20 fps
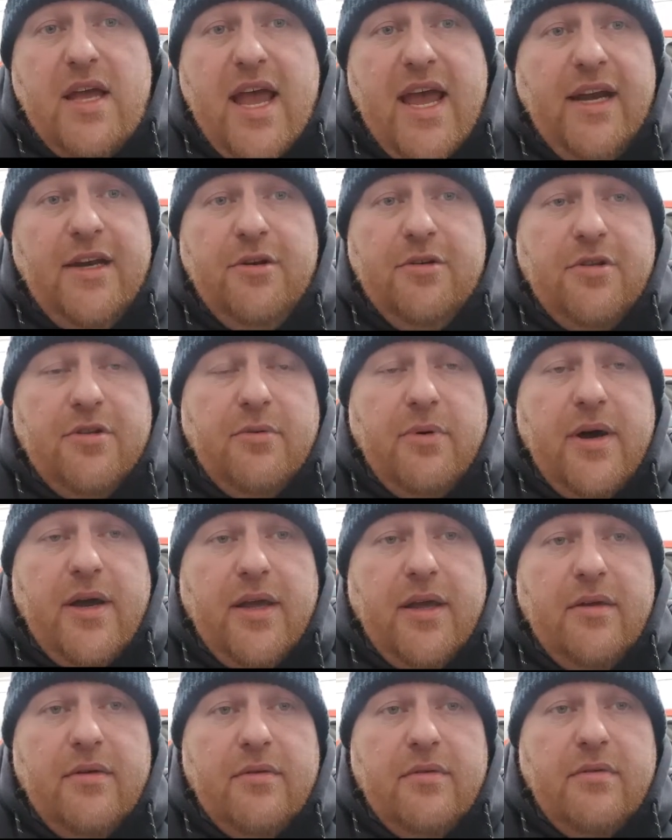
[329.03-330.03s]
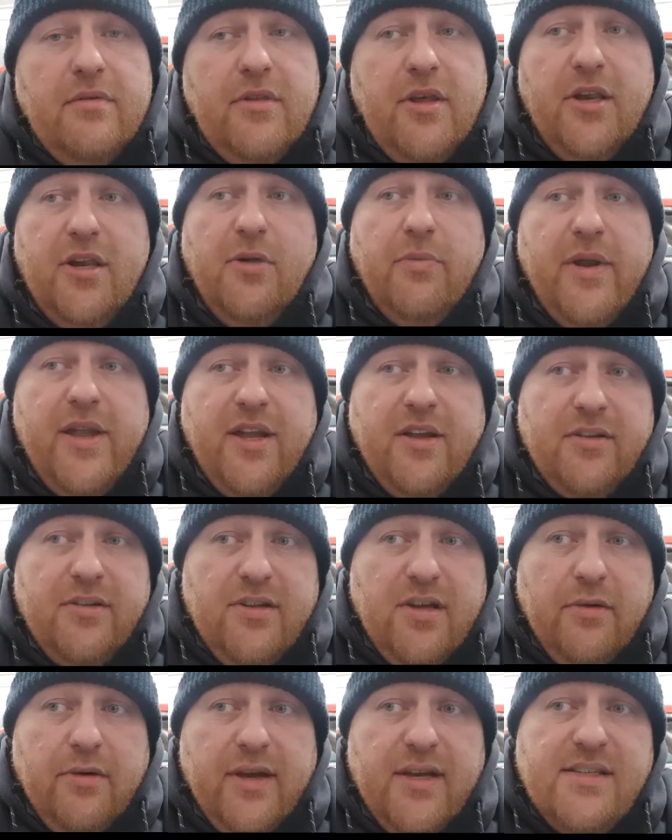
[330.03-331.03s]
any other way. The only way you could
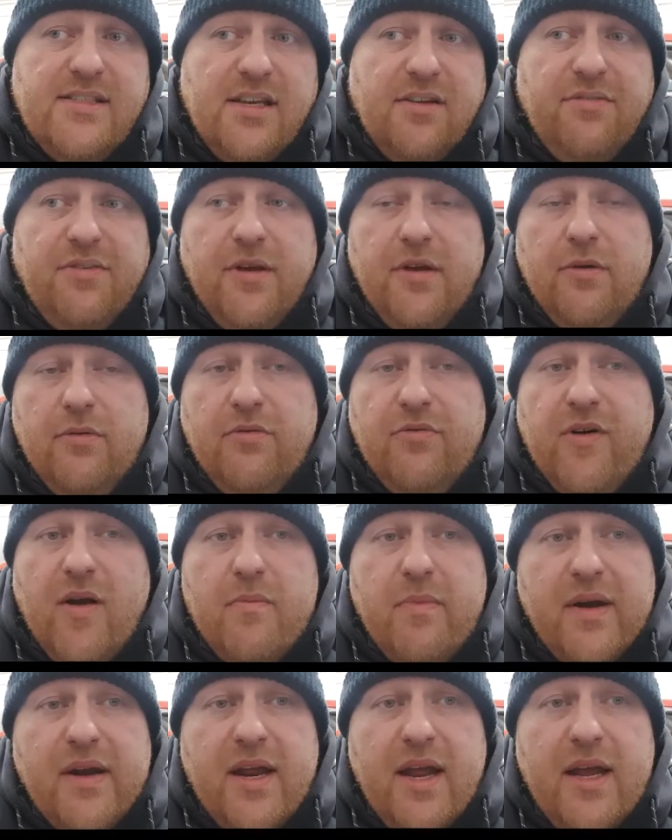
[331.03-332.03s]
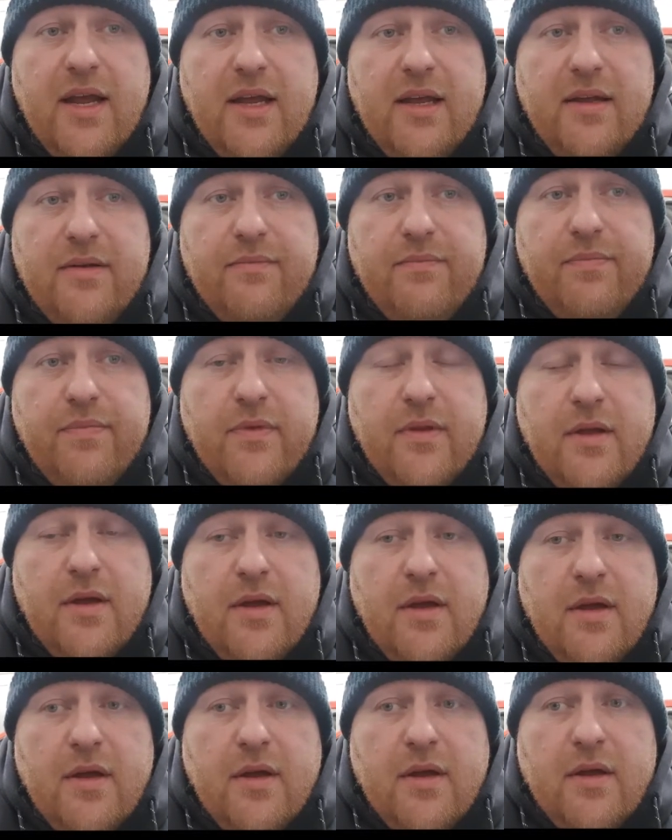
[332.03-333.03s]
do it is if you fabricate
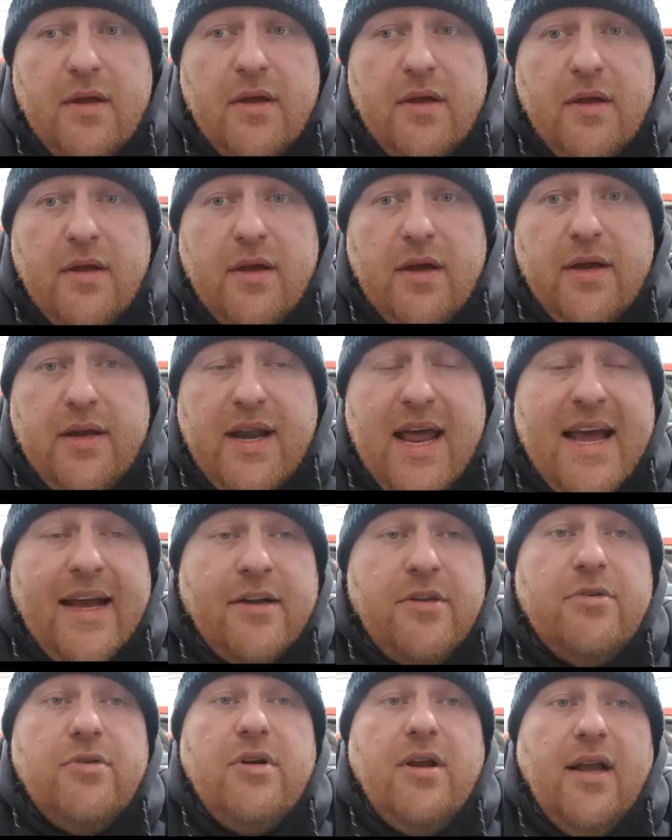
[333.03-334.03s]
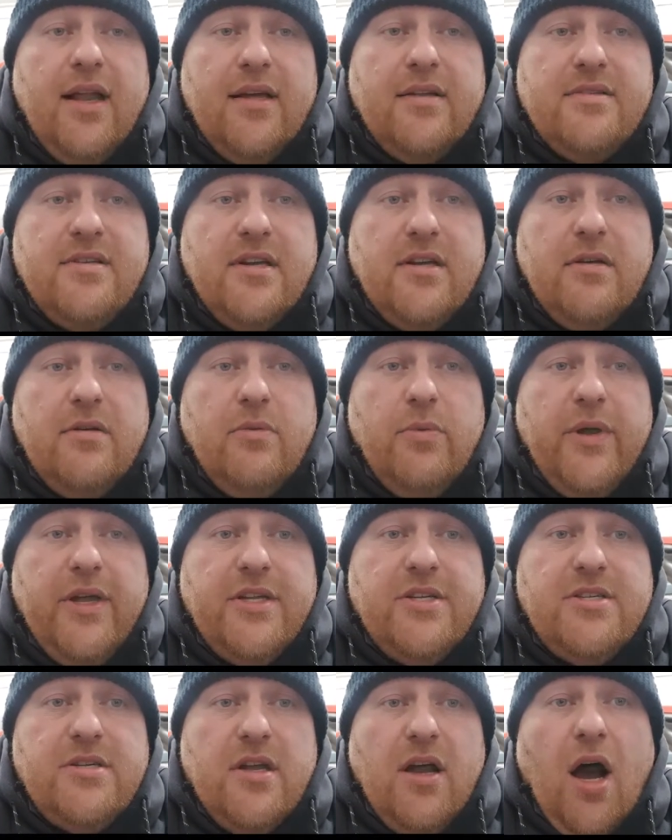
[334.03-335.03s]
an angle collector,
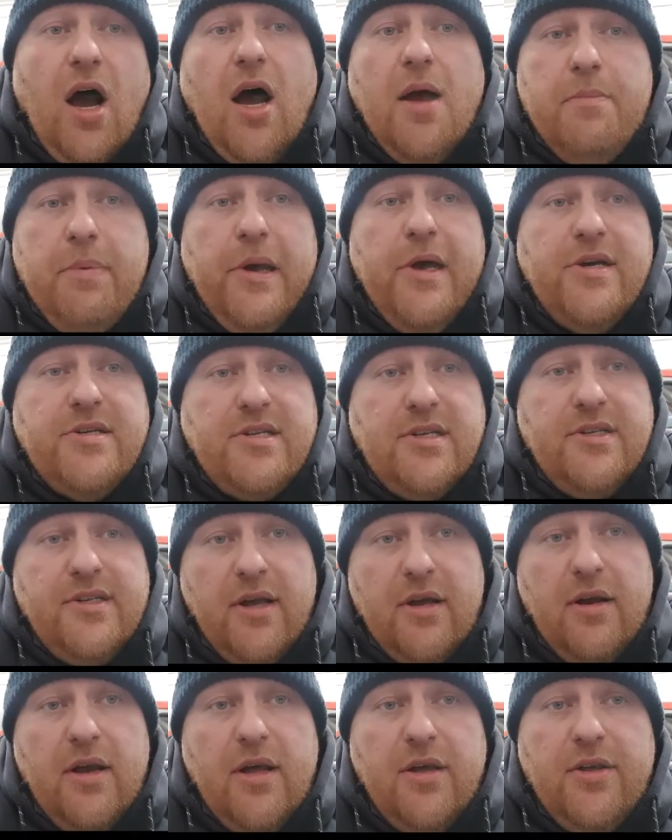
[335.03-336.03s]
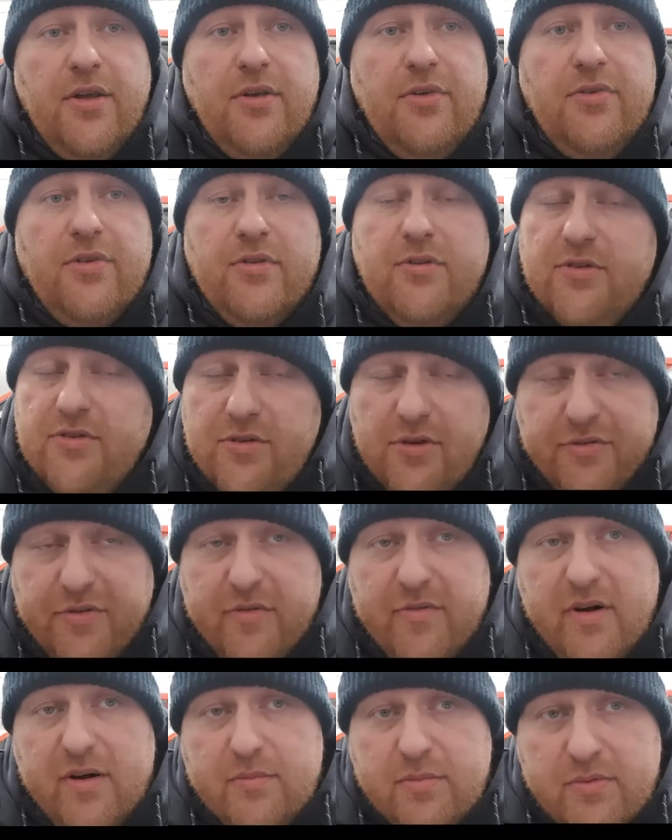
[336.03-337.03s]
which I personally don't like using. There's
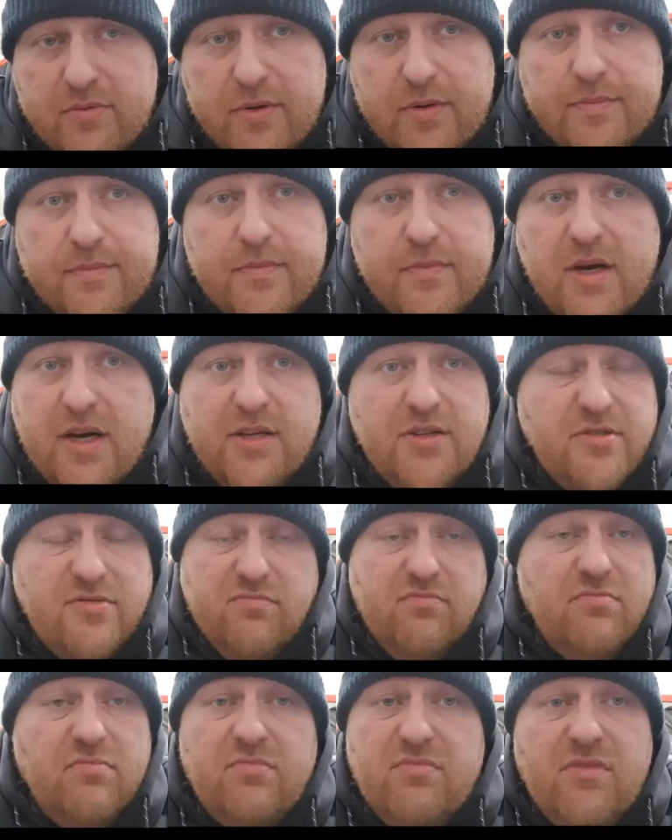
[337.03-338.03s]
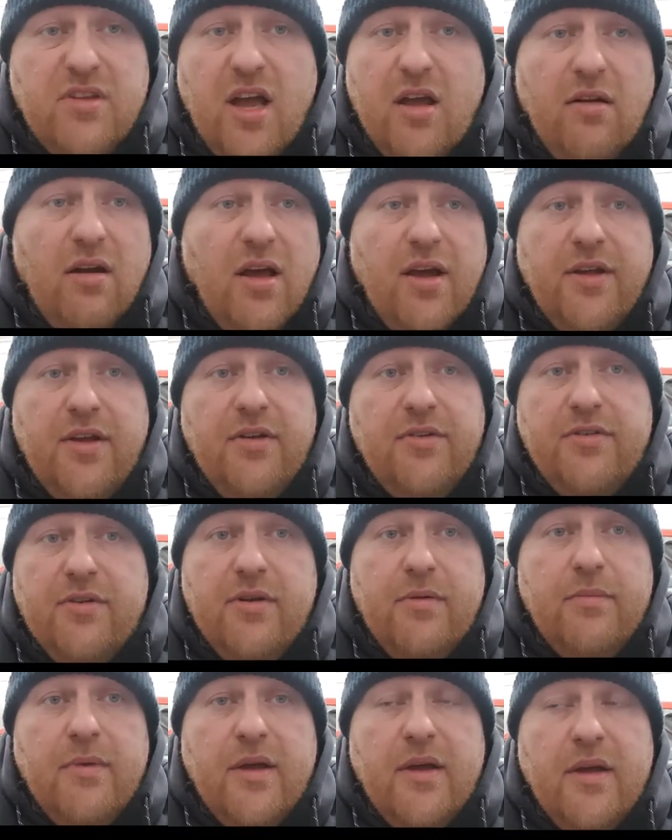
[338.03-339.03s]
nothing wrong with them, I just don't like using
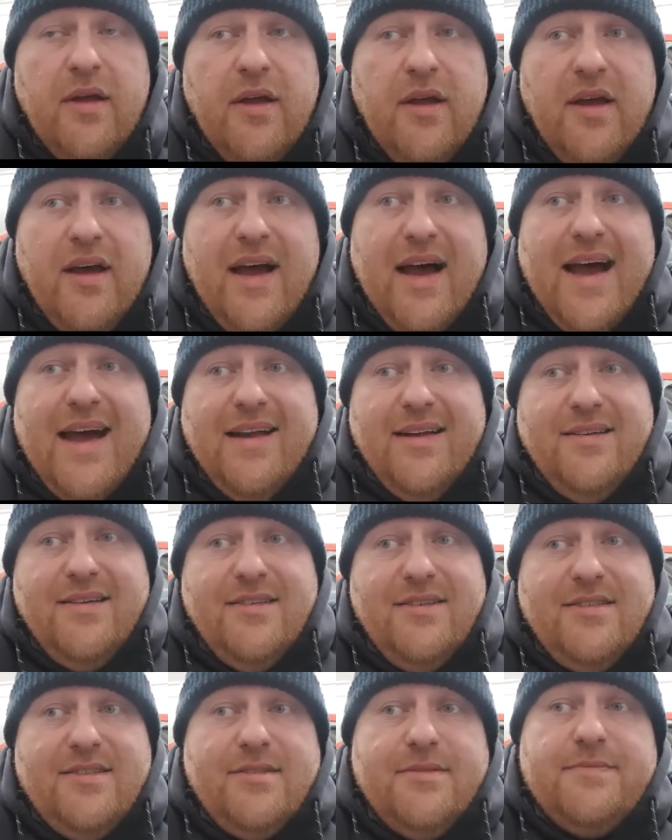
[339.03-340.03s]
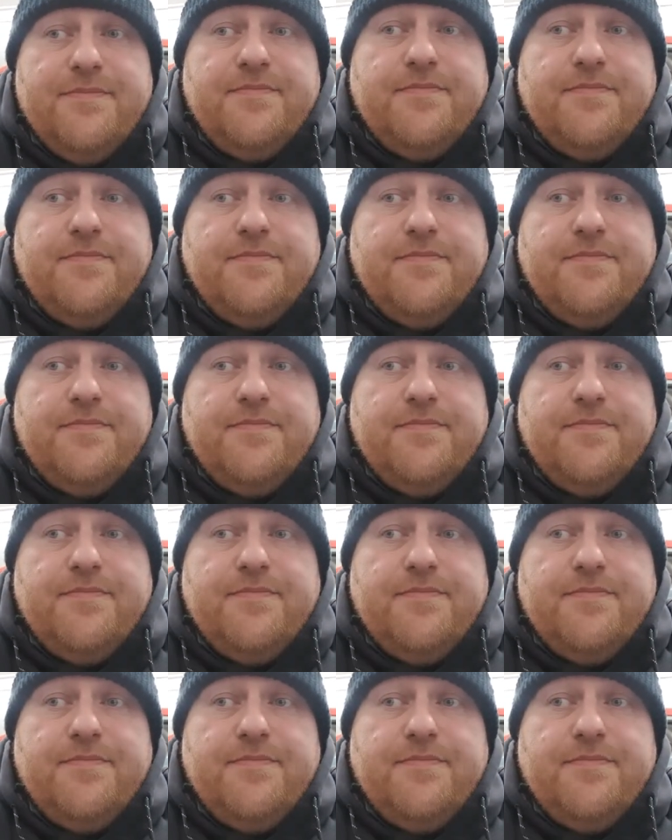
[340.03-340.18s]
them. And